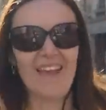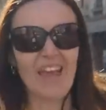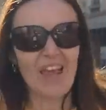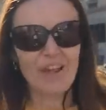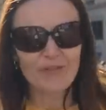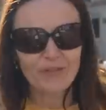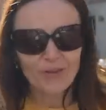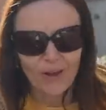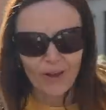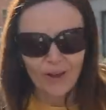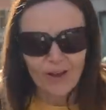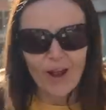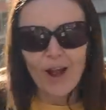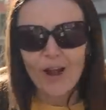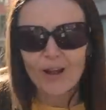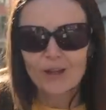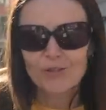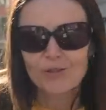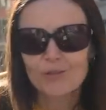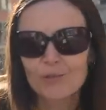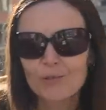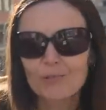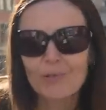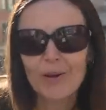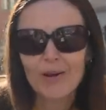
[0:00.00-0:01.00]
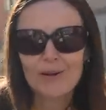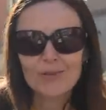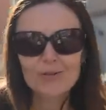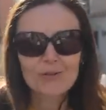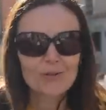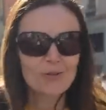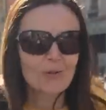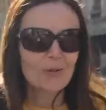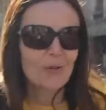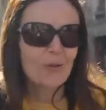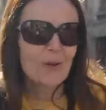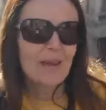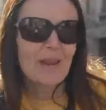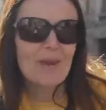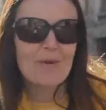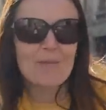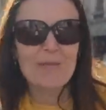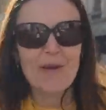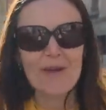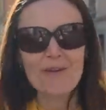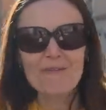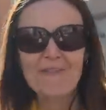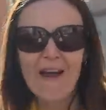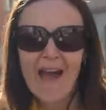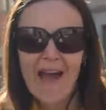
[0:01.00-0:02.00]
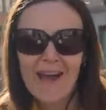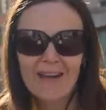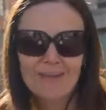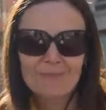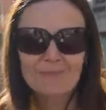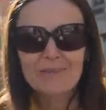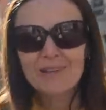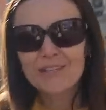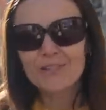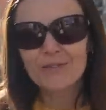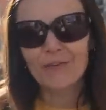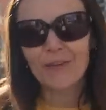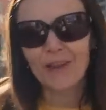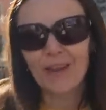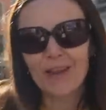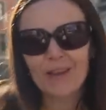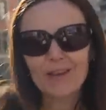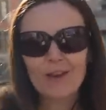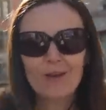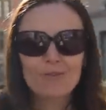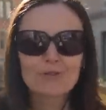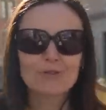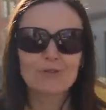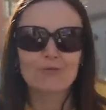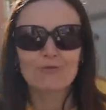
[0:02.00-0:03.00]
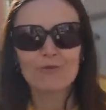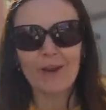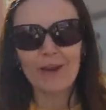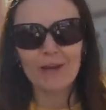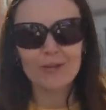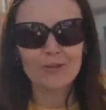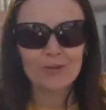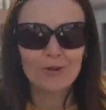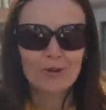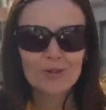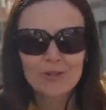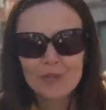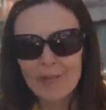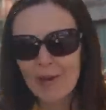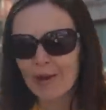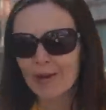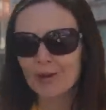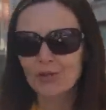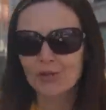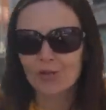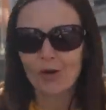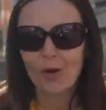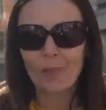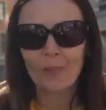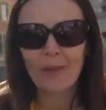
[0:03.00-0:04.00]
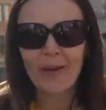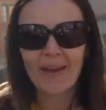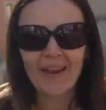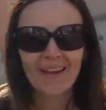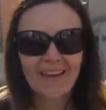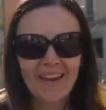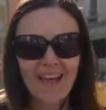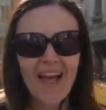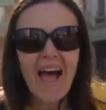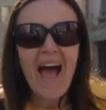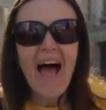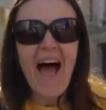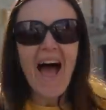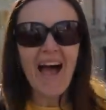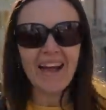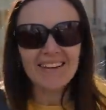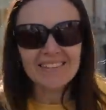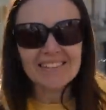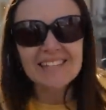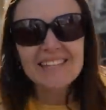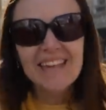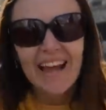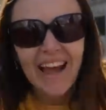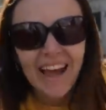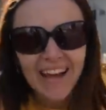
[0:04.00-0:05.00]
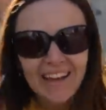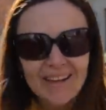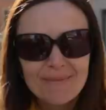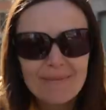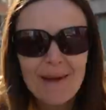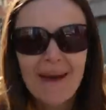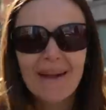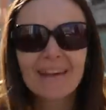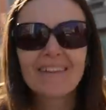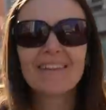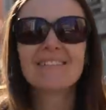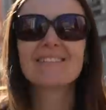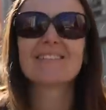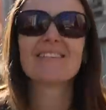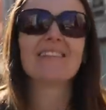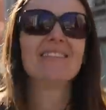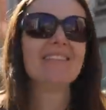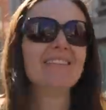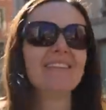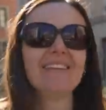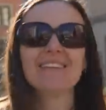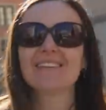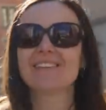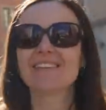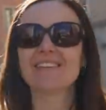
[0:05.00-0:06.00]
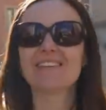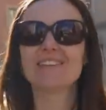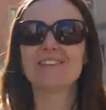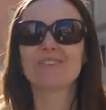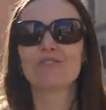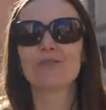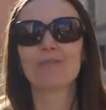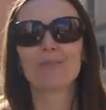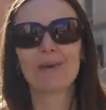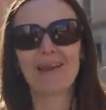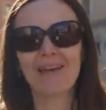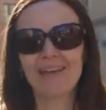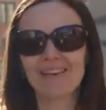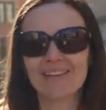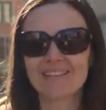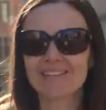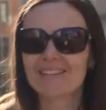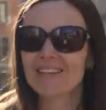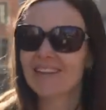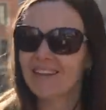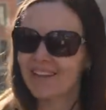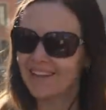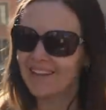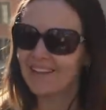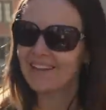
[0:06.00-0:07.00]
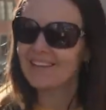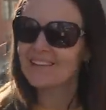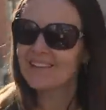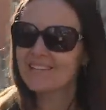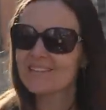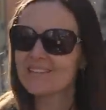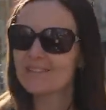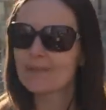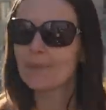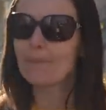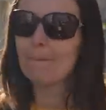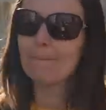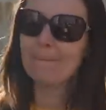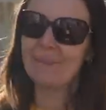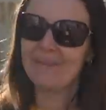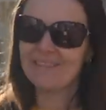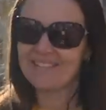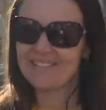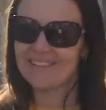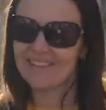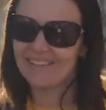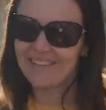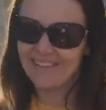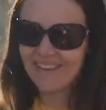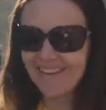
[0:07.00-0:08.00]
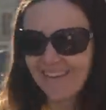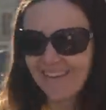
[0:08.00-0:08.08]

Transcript: If you like hustle and bustle, a little bit of atmosphere, loads of restaurants, a bit of shopping, and to get out the mountains, then this is your place. It is busy.